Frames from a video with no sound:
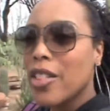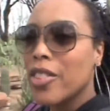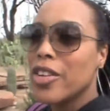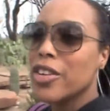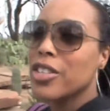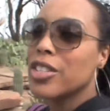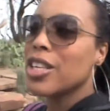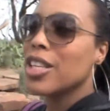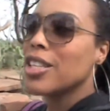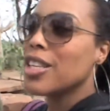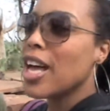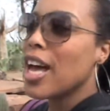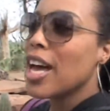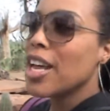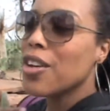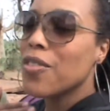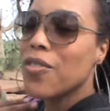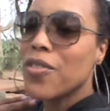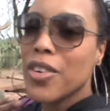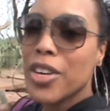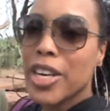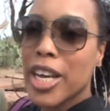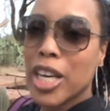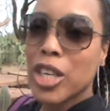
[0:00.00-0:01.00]
There's a lot
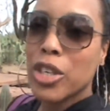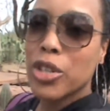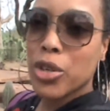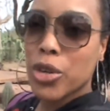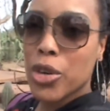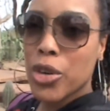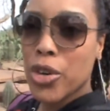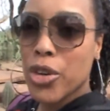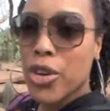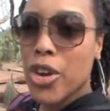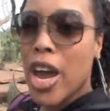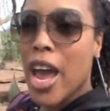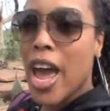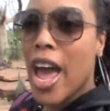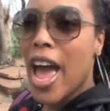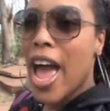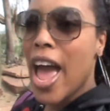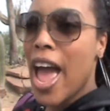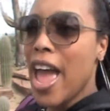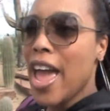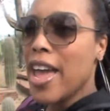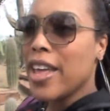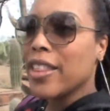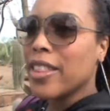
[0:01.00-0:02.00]
of nature
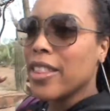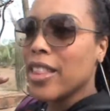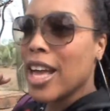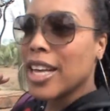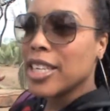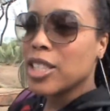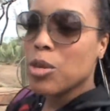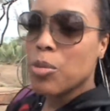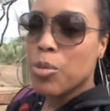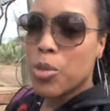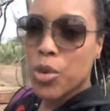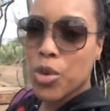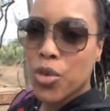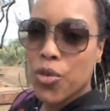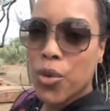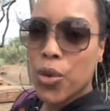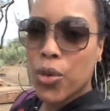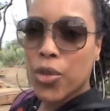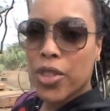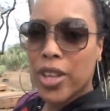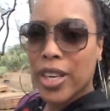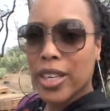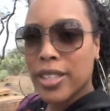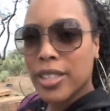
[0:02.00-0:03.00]
and lots of
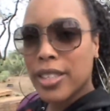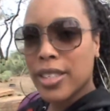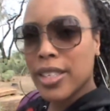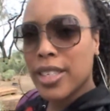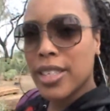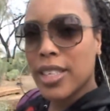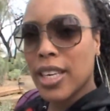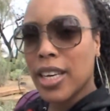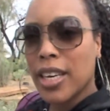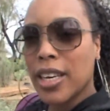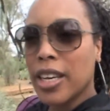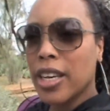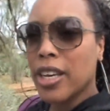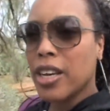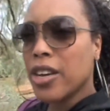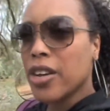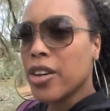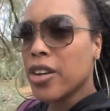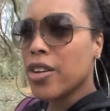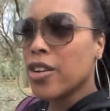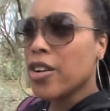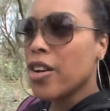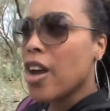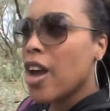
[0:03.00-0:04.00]
beautiful things to see
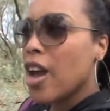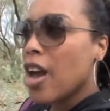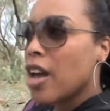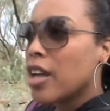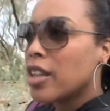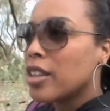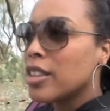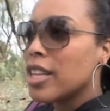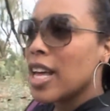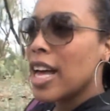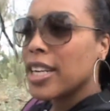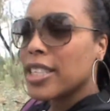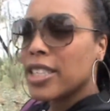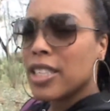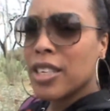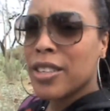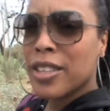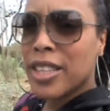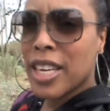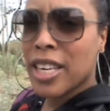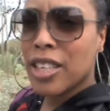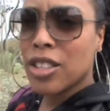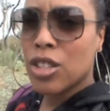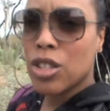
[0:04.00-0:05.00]
here, lots
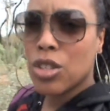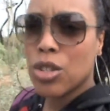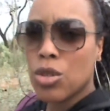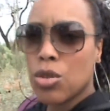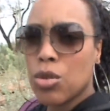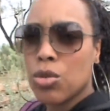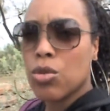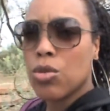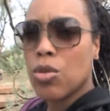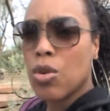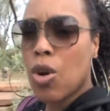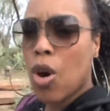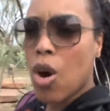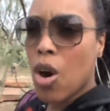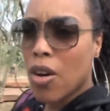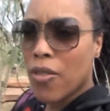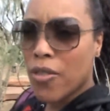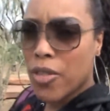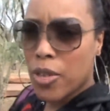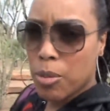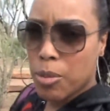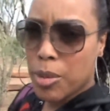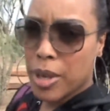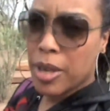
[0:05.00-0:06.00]
of things to do
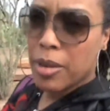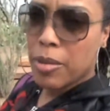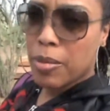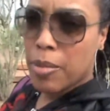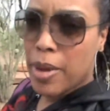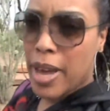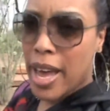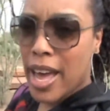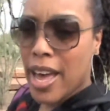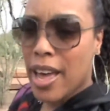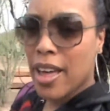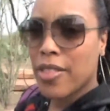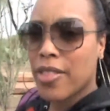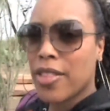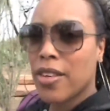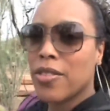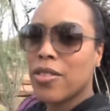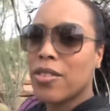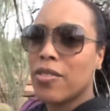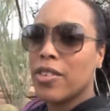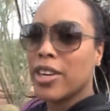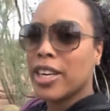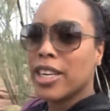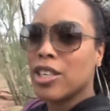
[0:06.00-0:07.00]
off the beaten path
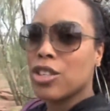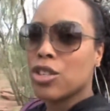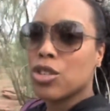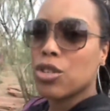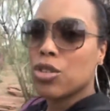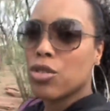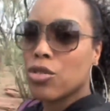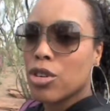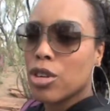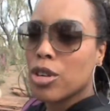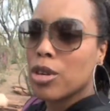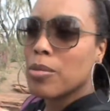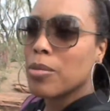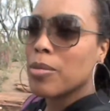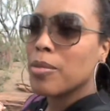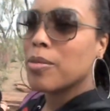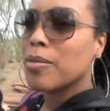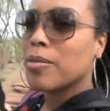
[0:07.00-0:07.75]
of the Vegas Strip.